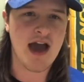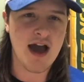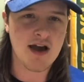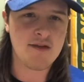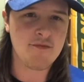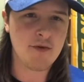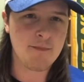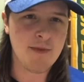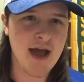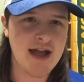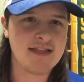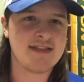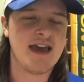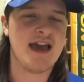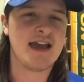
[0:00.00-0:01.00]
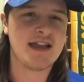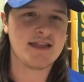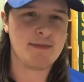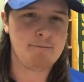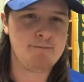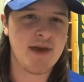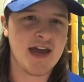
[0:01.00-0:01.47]
out of your bets and get
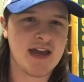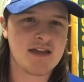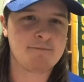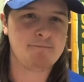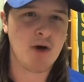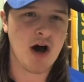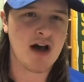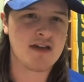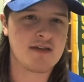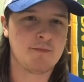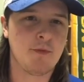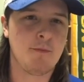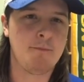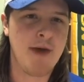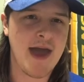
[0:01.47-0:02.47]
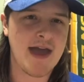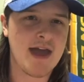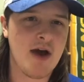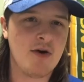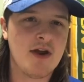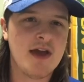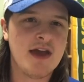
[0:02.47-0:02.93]
the biggest possible
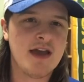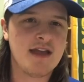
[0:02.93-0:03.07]
payout